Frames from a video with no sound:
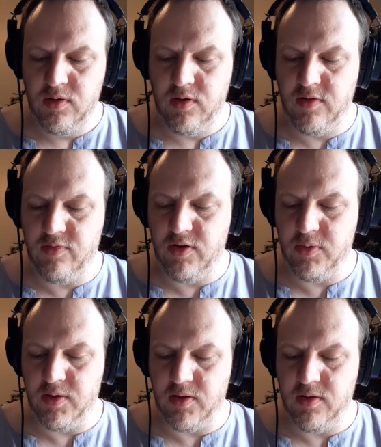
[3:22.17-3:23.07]
He
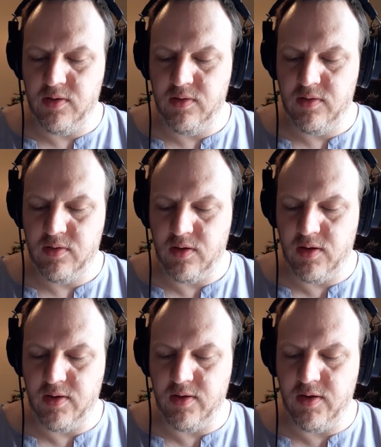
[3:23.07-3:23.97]
floated
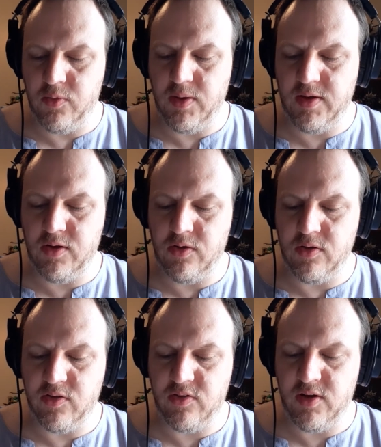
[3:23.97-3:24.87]
on irregular
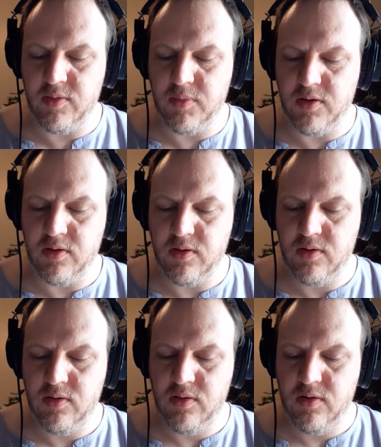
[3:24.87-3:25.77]
assignment
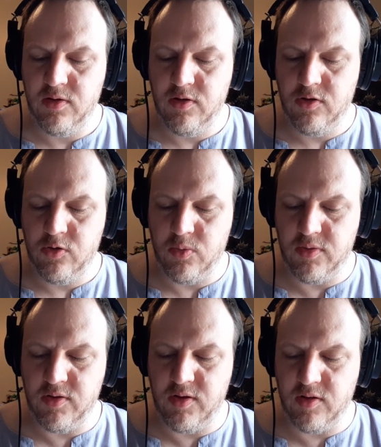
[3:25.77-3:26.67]
with
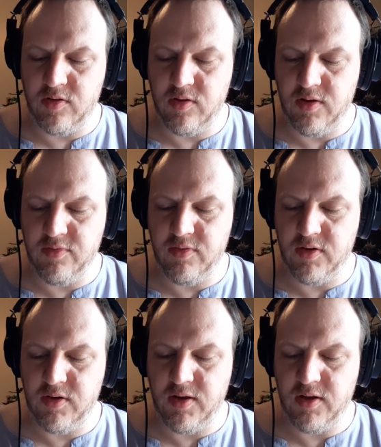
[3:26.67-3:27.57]
a dozen different
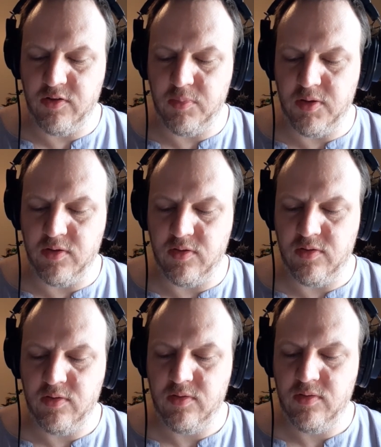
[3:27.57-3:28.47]
detachments,
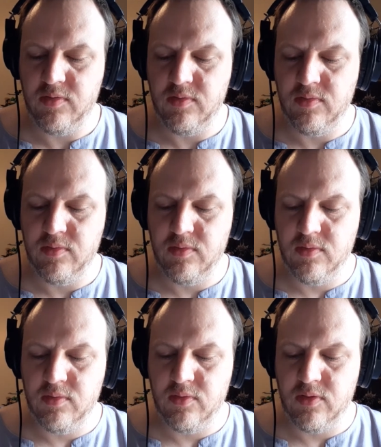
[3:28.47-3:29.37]

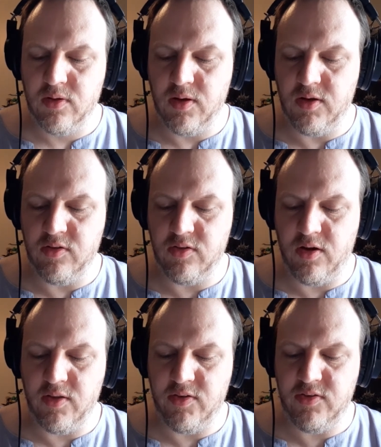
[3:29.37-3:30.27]
and he saw
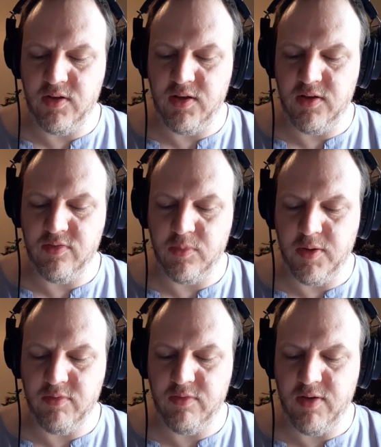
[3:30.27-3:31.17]
the city from
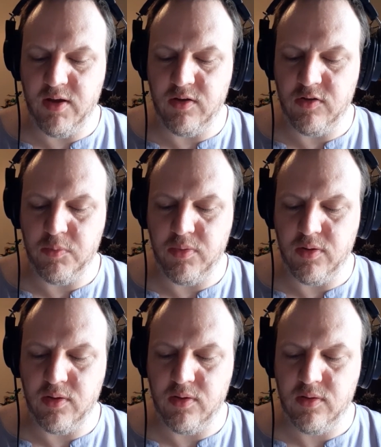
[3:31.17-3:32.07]
every vantage
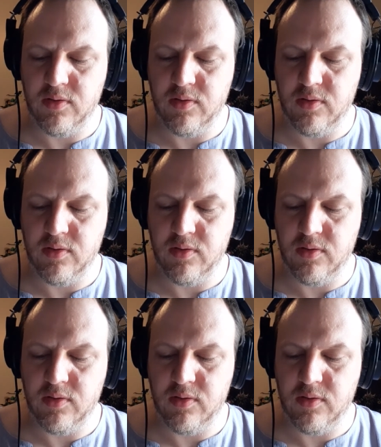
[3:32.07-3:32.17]
point.